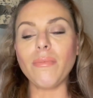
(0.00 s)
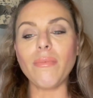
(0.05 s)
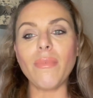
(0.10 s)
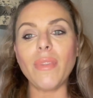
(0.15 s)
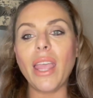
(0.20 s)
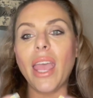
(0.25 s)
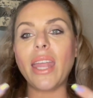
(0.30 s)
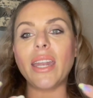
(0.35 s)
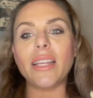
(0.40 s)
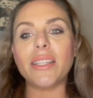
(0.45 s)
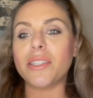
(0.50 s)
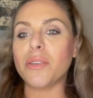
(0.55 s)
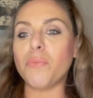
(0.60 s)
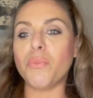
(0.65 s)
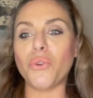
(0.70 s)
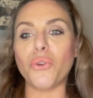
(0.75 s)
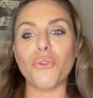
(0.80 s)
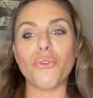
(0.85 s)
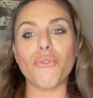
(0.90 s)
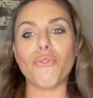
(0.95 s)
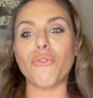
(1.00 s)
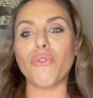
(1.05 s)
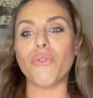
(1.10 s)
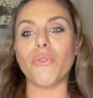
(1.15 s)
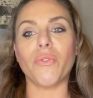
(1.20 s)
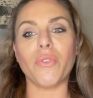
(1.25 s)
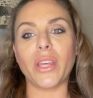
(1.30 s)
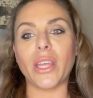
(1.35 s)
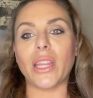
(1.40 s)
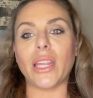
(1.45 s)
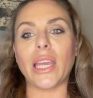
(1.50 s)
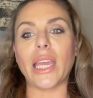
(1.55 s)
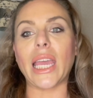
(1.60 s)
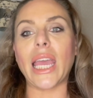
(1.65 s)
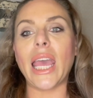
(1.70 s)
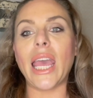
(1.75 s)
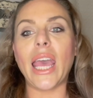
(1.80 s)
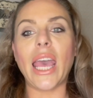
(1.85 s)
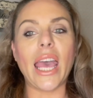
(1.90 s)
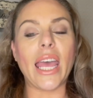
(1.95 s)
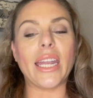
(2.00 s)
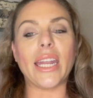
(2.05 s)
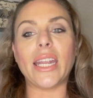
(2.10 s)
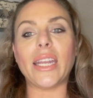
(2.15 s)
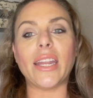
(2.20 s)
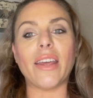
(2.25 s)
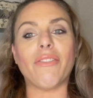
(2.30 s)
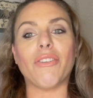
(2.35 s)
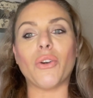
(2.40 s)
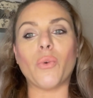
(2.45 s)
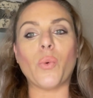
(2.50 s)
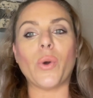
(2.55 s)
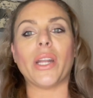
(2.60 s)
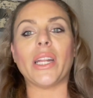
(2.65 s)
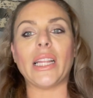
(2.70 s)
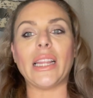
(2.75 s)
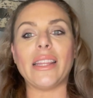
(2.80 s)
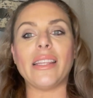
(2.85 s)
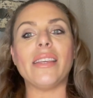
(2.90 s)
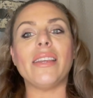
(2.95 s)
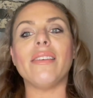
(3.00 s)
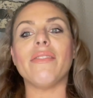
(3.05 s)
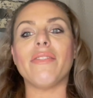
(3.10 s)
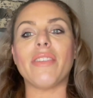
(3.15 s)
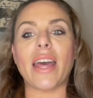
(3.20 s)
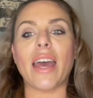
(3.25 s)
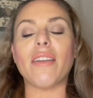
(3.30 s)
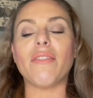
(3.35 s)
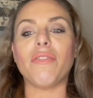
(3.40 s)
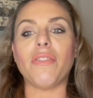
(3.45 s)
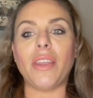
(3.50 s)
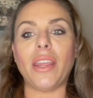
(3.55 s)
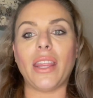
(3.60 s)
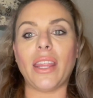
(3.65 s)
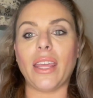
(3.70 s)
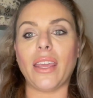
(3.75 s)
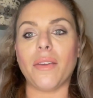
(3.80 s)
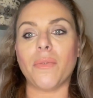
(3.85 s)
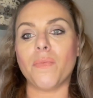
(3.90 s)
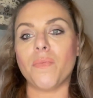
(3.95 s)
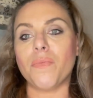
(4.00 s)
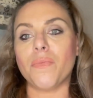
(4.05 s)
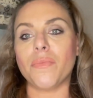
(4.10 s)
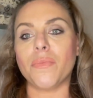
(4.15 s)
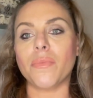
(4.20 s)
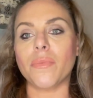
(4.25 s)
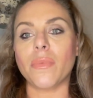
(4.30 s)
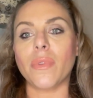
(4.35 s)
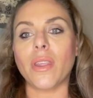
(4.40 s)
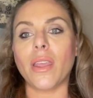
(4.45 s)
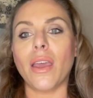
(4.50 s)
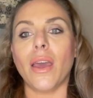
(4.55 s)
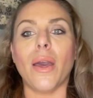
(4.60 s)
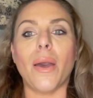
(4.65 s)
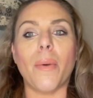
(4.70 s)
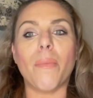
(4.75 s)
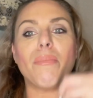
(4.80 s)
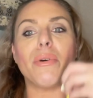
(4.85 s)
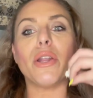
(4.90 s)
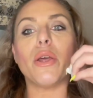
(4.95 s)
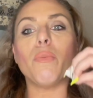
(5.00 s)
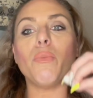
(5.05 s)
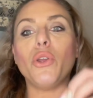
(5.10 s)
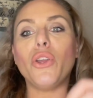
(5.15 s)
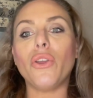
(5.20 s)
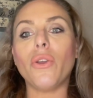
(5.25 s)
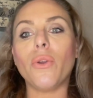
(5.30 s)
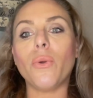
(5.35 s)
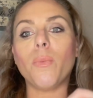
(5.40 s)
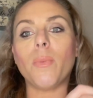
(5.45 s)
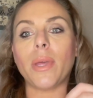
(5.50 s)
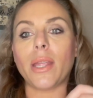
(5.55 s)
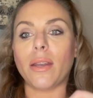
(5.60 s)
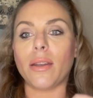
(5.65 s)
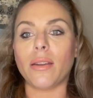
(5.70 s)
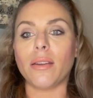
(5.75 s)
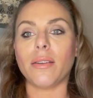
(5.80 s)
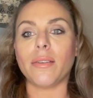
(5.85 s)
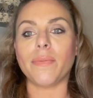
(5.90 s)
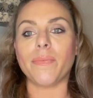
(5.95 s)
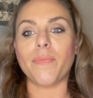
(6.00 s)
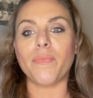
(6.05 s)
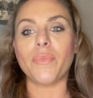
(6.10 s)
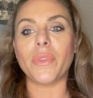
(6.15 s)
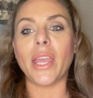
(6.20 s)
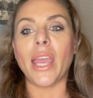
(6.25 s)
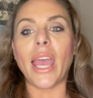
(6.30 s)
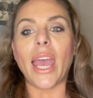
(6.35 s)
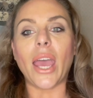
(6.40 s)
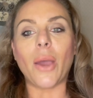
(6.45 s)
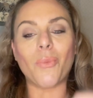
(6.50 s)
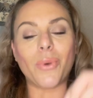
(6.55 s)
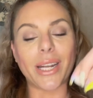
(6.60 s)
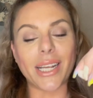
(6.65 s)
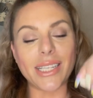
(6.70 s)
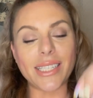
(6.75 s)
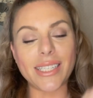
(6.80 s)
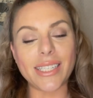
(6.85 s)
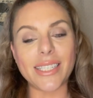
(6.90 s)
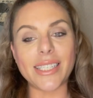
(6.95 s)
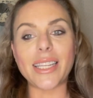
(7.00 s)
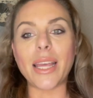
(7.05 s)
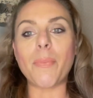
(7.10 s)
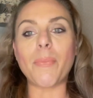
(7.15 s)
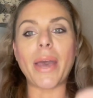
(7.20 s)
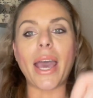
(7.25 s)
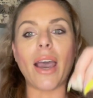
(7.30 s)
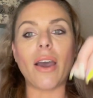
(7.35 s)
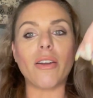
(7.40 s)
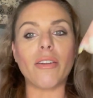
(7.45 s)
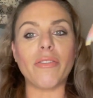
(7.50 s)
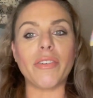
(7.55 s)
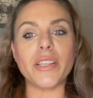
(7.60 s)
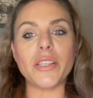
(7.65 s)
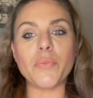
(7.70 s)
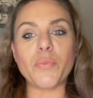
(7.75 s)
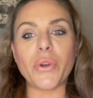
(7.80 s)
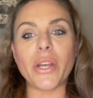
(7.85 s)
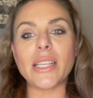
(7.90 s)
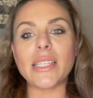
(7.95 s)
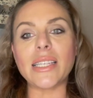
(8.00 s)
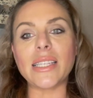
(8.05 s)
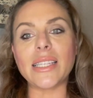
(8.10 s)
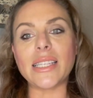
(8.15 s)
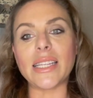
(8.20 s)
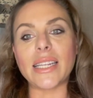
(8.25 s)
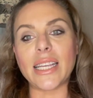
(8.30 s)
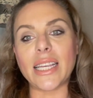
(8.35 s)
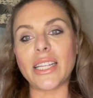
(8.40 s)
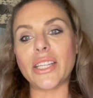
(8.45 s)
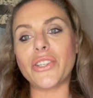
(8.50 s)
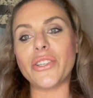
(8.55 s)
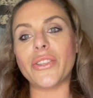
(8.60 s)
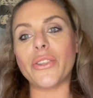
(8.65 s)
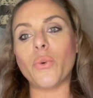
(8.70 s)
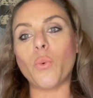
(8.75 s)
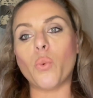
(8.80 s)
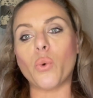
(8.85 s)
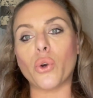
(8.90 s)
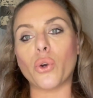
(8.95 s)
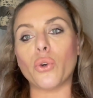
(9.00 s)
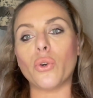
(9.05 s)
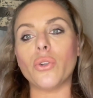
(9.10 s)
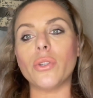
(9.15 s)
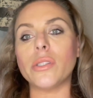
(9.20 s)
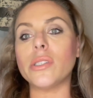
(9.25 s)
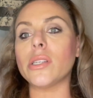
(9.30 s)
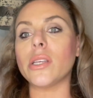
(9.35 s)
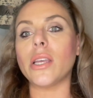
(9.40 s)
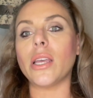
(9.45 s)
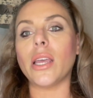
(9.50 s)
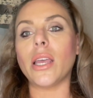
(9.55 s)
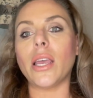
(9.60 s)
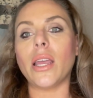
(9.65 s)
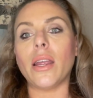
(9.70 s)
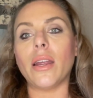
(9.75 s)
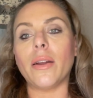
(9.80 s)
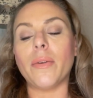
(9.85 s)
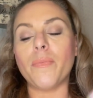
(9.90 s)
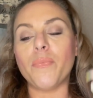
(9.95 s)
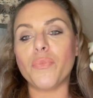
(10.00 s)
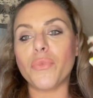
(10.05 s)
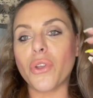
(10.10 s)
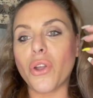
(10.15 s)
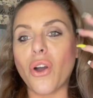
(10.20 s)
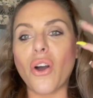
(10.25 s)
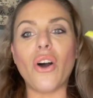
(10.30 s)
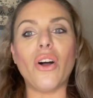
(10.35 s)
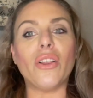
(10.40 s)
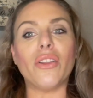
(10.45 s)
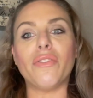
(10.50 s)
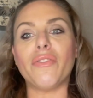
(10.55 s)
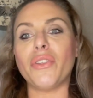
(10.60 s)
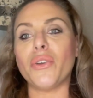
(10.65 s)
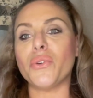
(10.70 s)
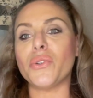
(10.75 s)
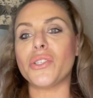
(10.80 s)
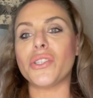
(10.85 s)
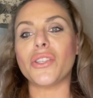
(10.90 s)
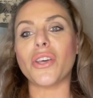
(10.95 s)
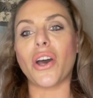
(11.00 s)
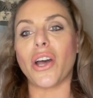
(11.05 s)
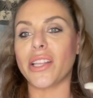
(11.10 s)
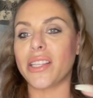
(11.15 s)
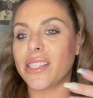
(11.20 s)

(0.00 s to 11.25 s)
And it's a beautiful feeling, and I never want to leave that feeling. But I'm human, And when I step out of His presence and into the world, all of those thoughts